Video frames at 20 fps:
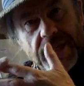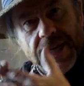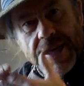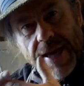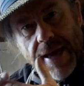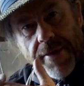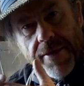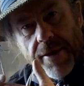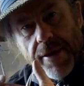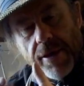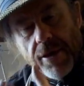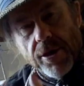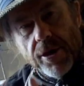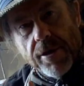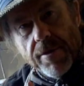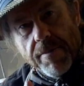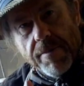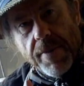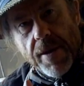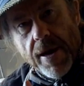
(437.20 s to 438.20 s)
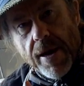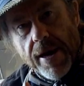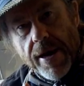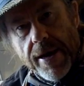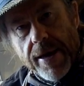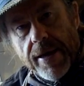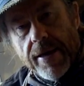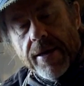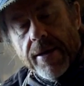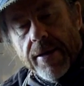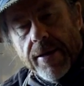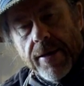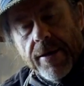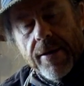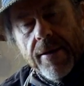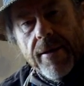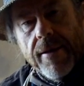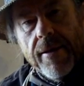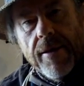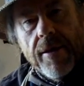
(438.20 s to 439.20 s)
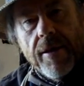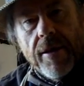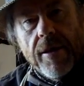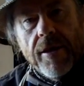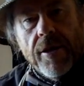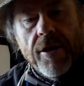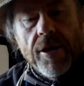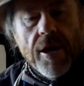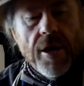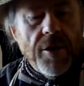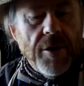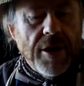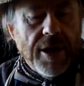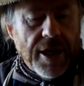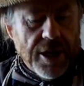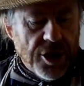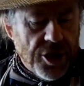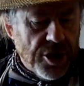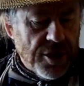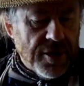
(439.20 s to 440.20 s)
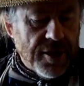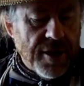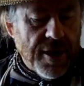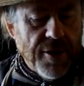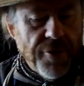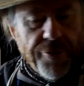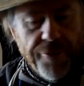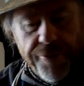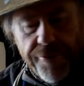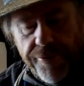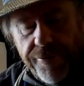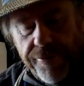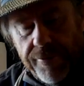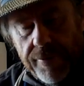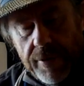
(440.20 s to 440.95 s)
together. You can buy. Get yourself